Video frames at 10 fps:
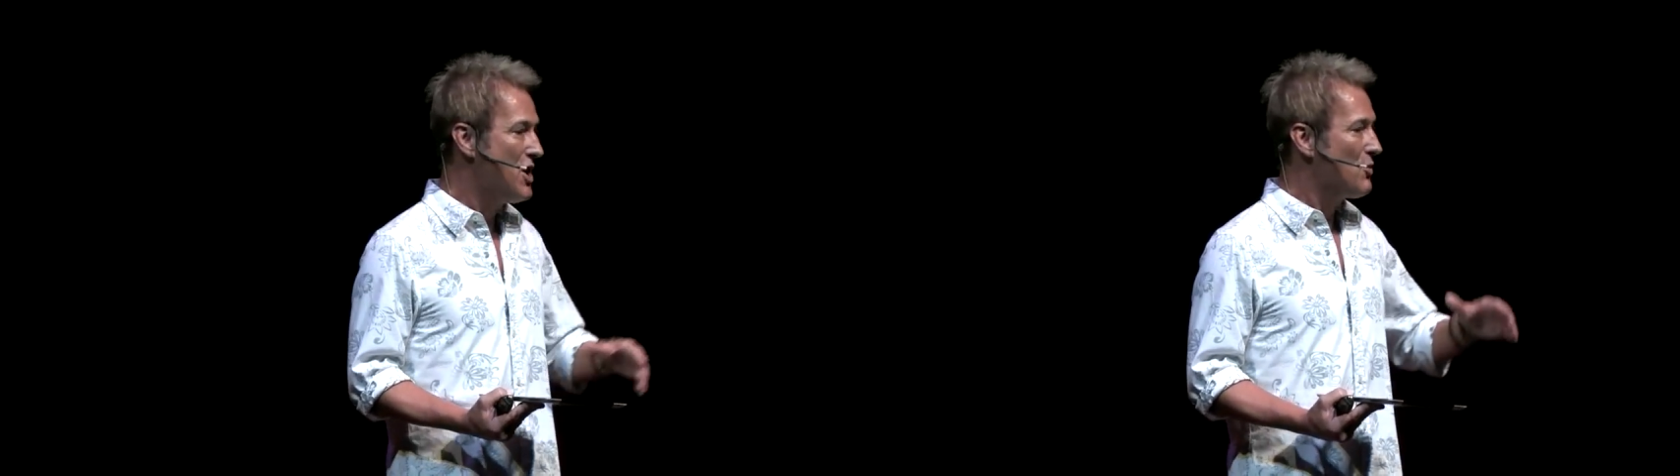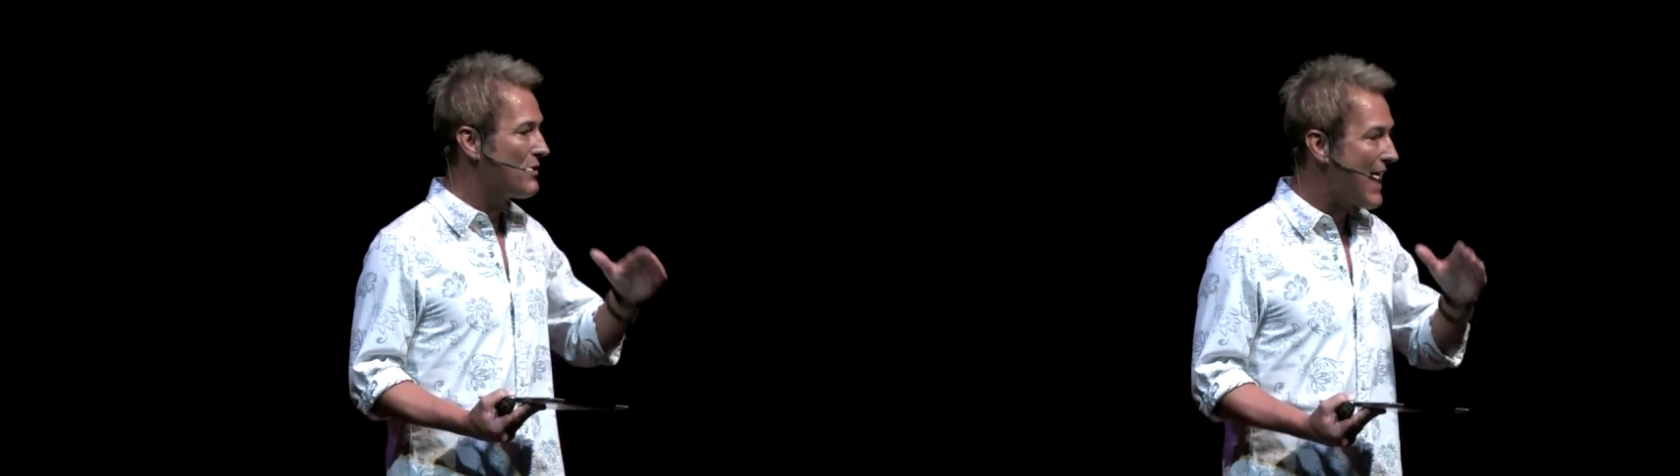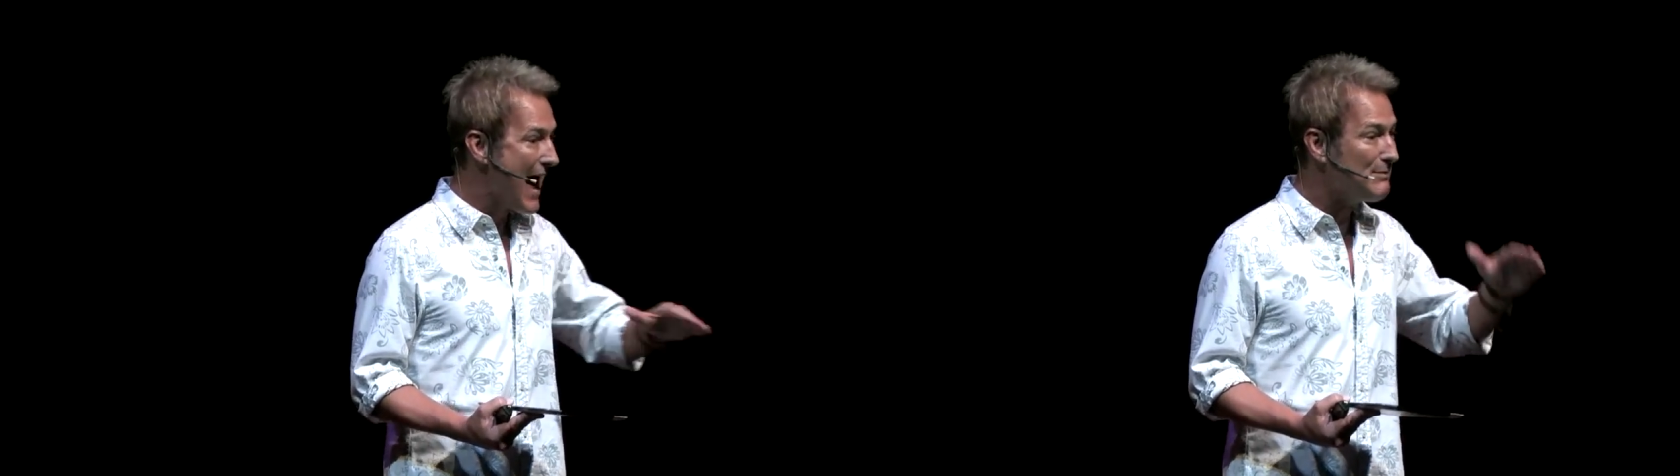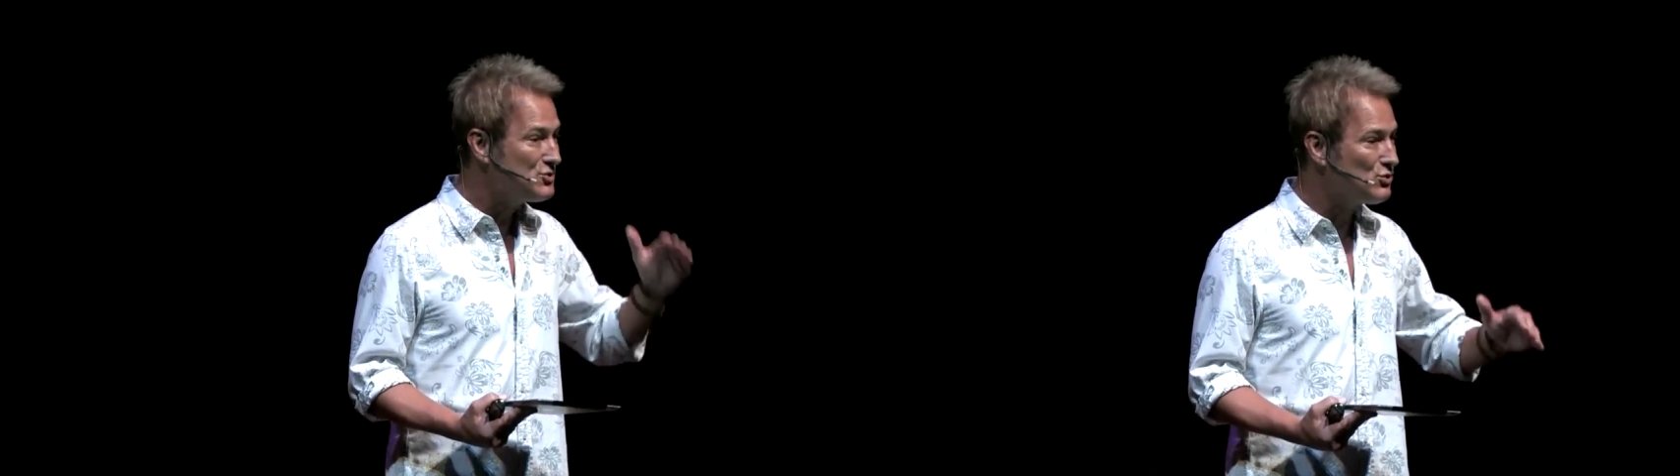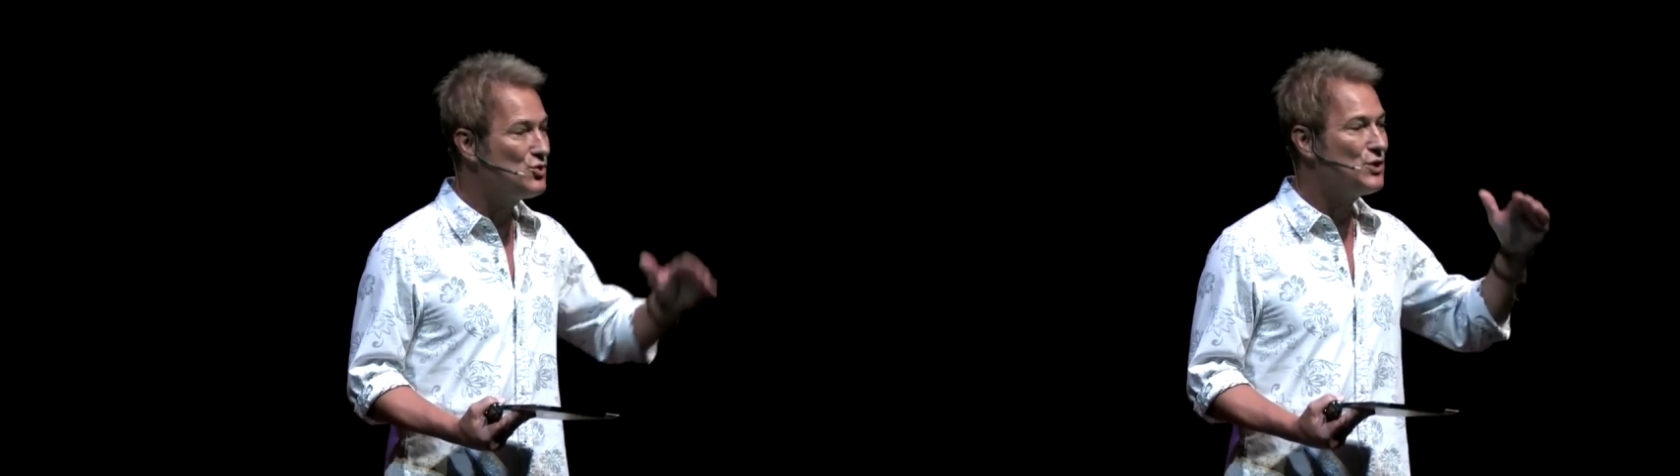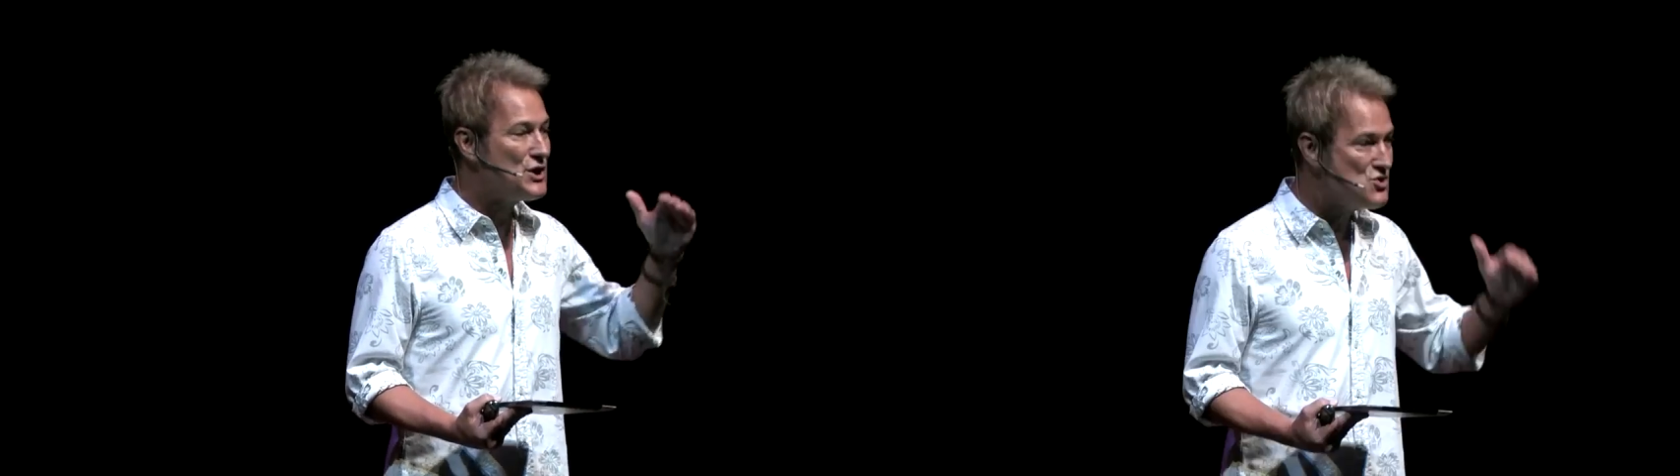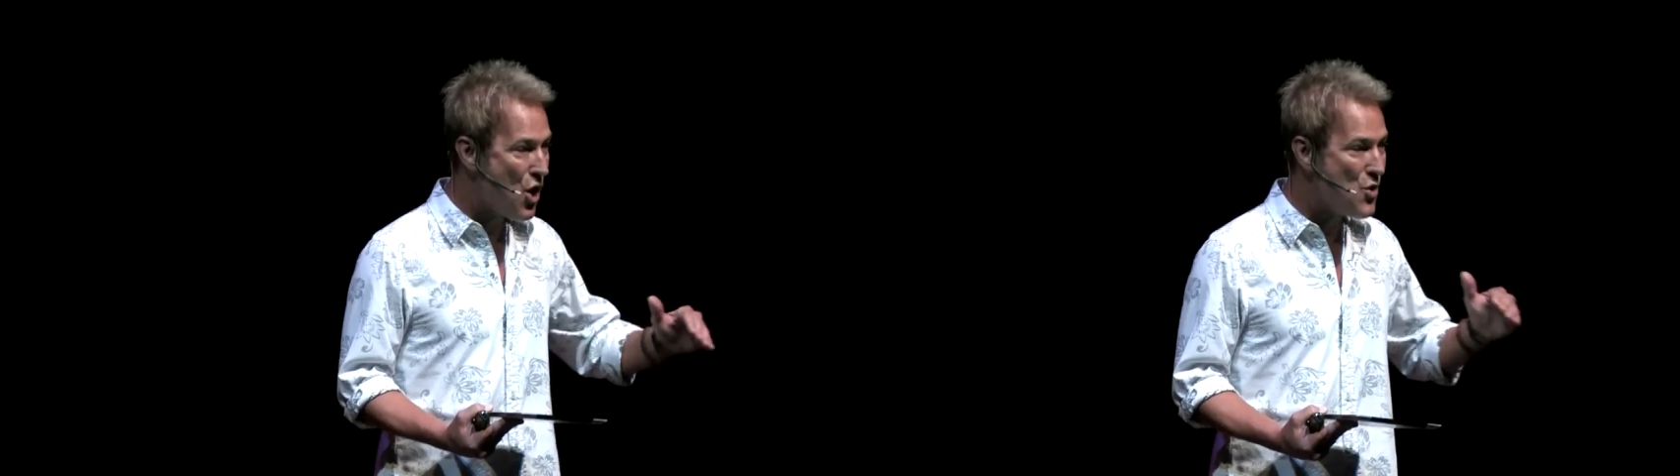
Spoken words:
with absolutely no